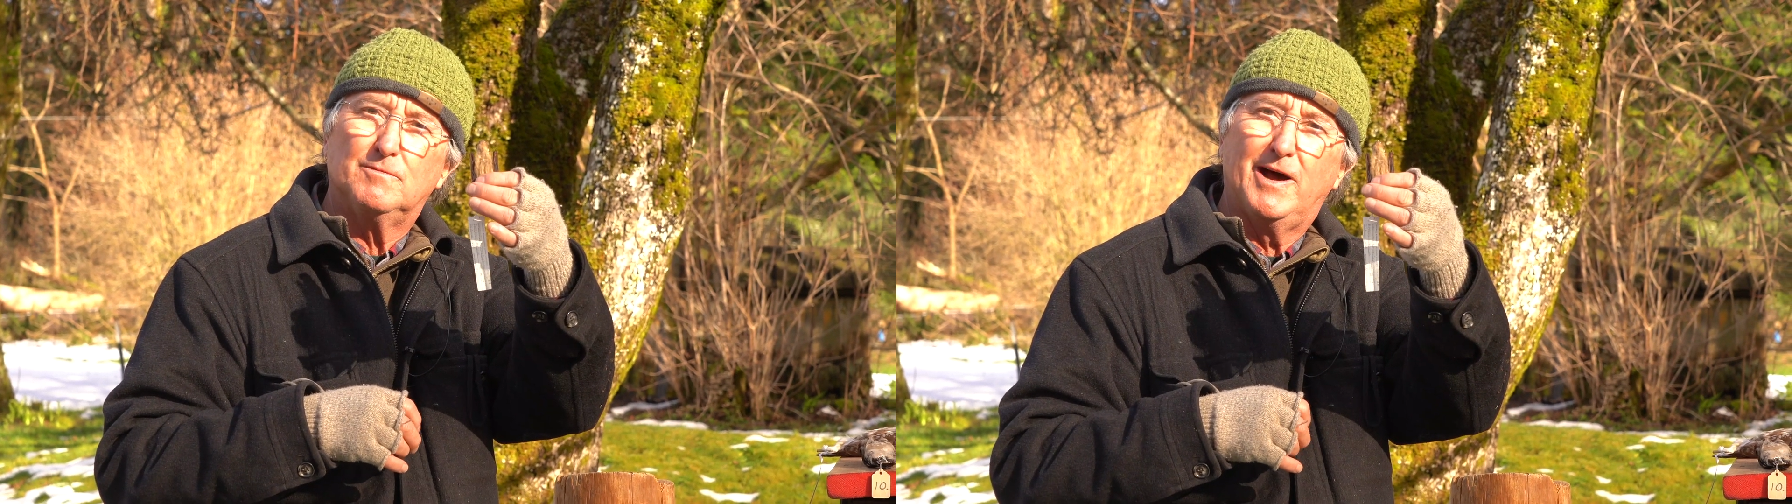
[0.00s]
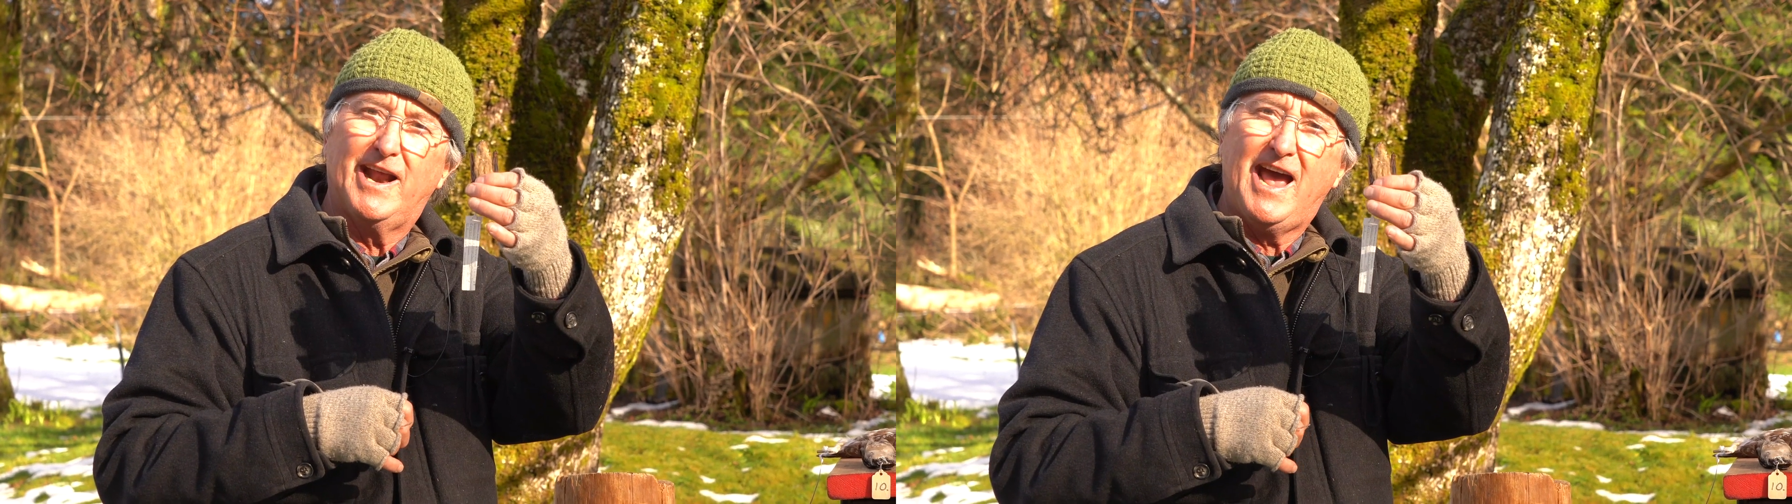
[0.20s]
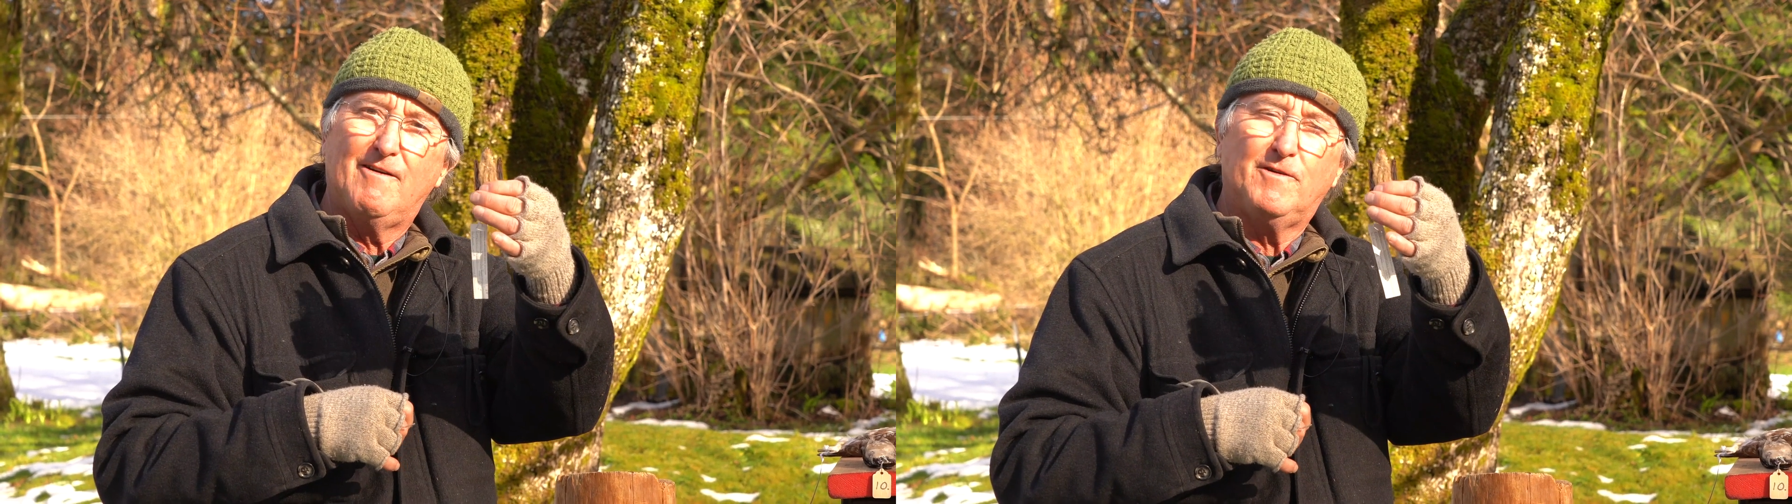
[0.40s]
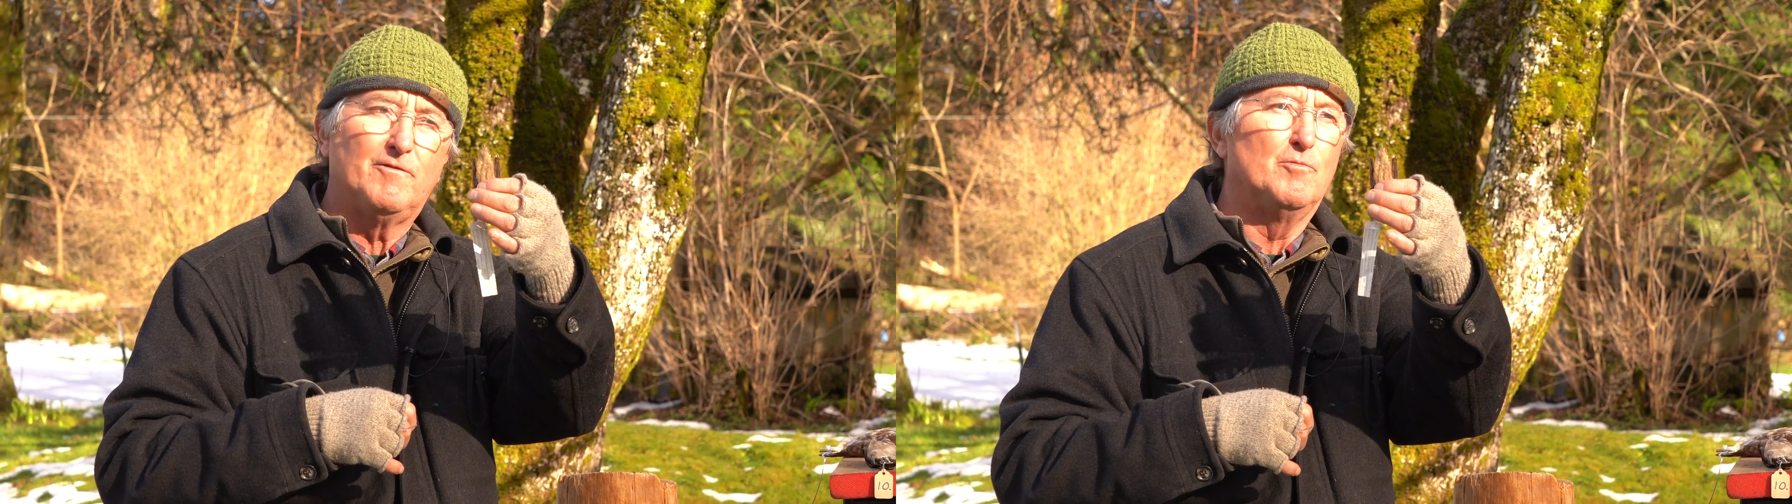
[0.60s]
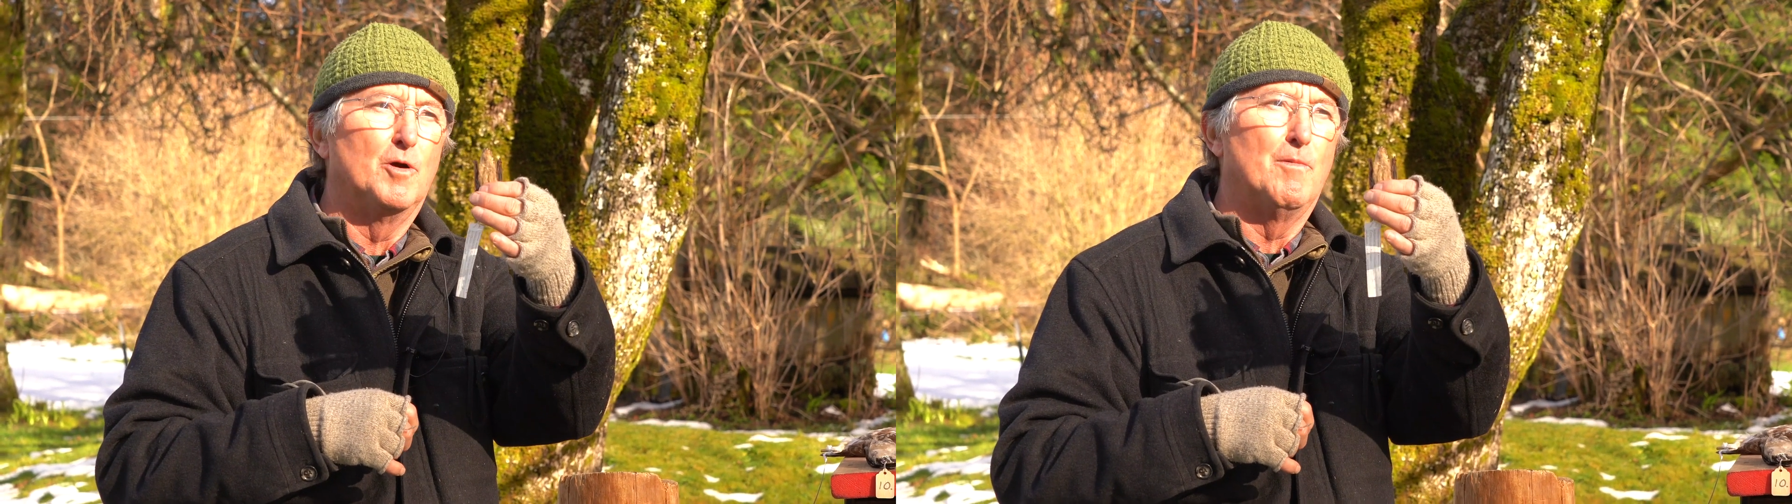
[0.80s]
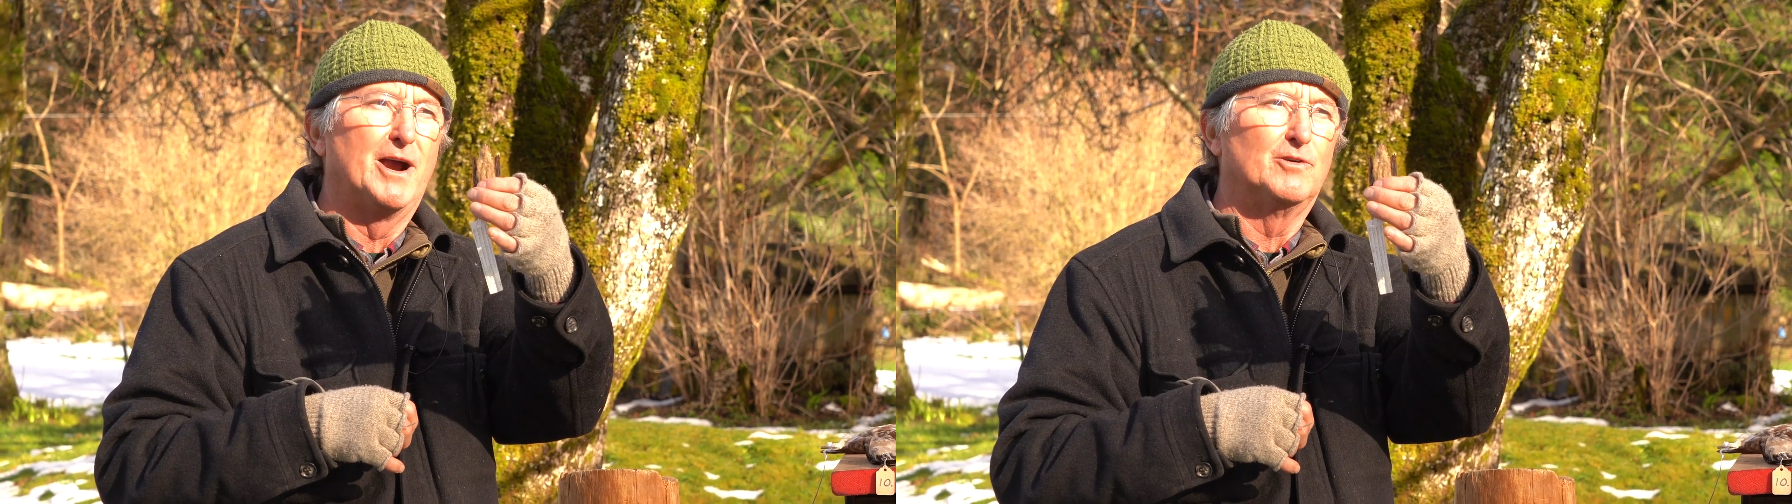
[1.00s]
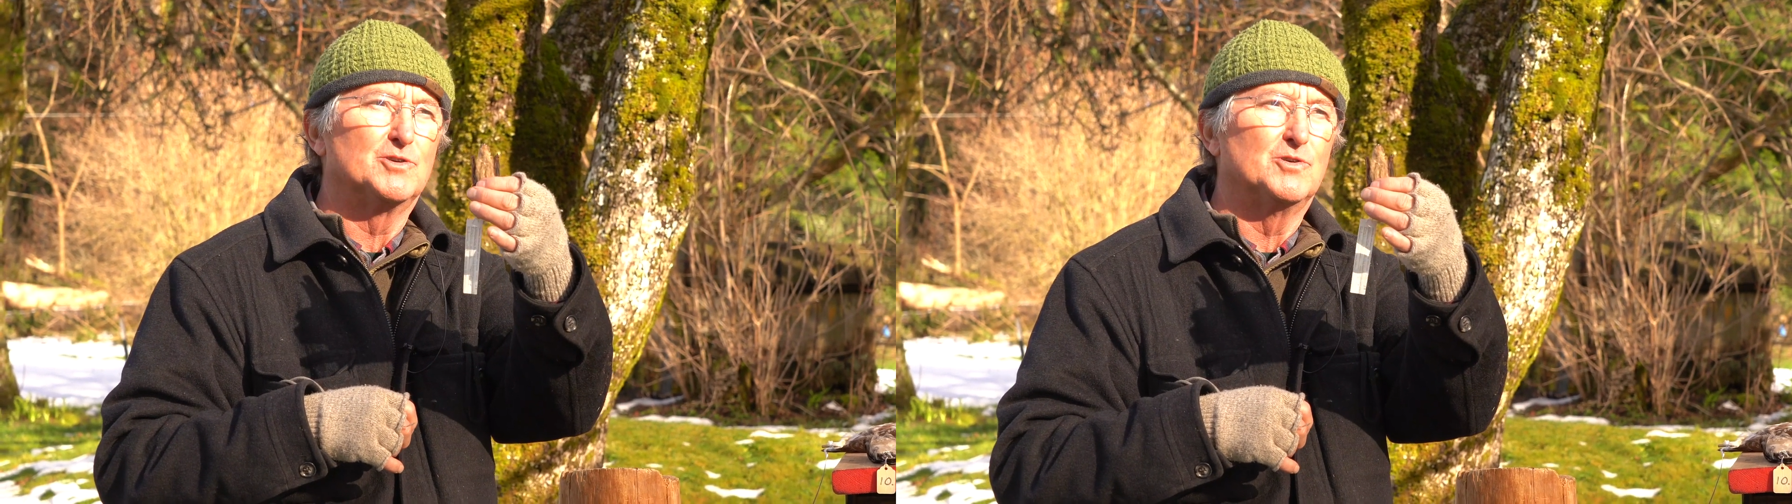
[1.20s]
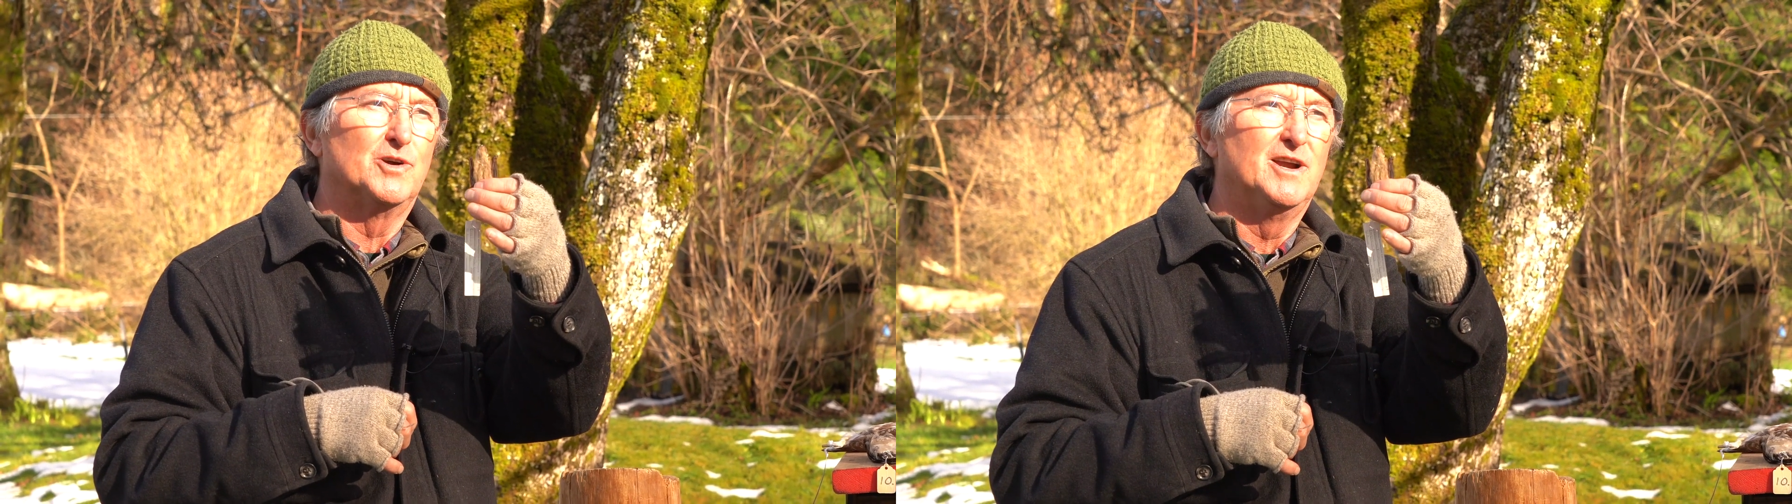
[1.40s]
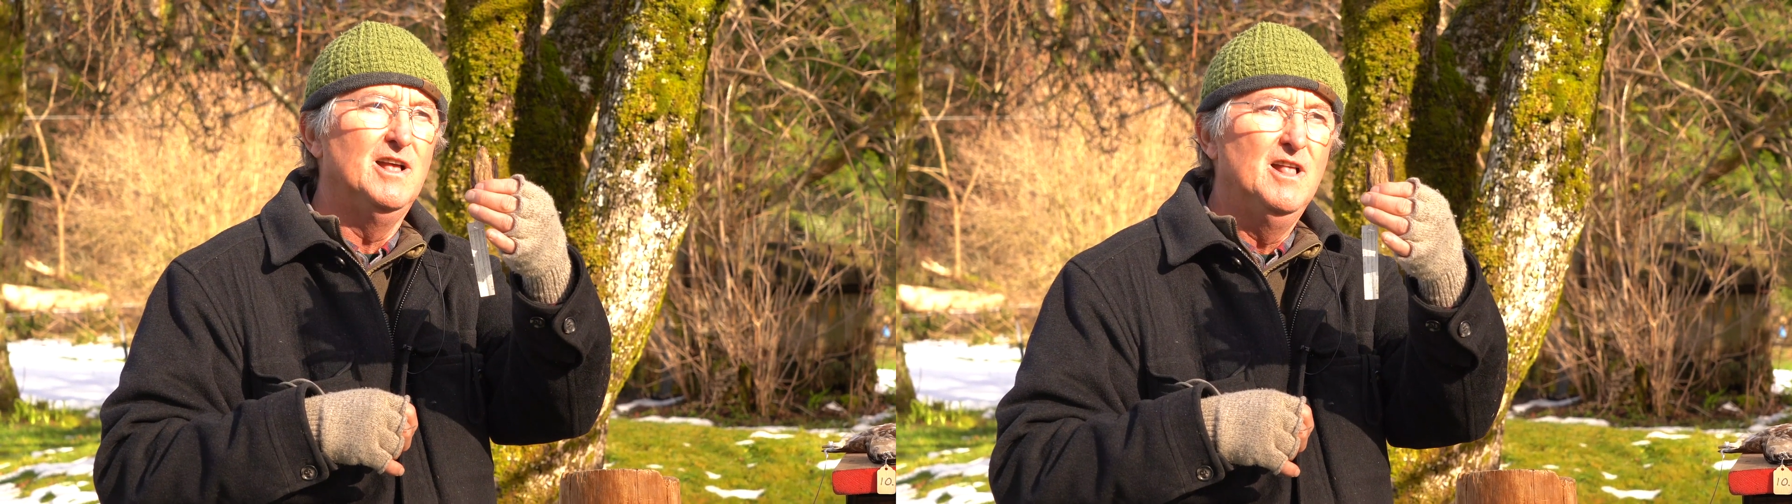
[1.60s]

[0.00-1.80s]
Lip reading: About half of them are migratory.